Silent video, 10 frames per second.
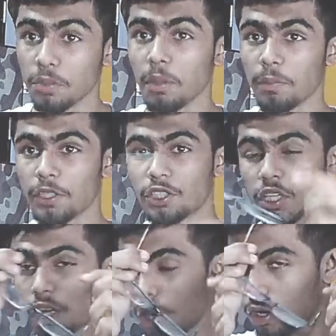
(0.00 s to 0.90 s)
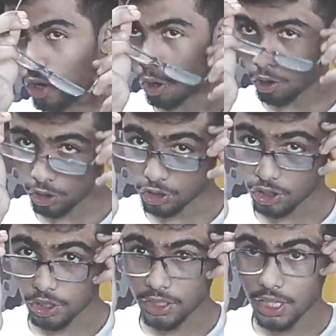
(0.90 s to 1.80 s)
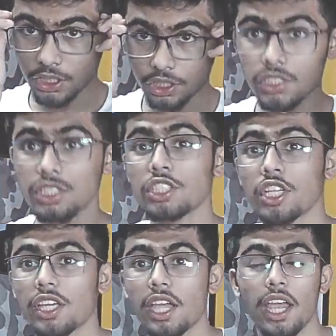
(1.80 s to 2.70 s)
Pijaga or Sarcastic CJ,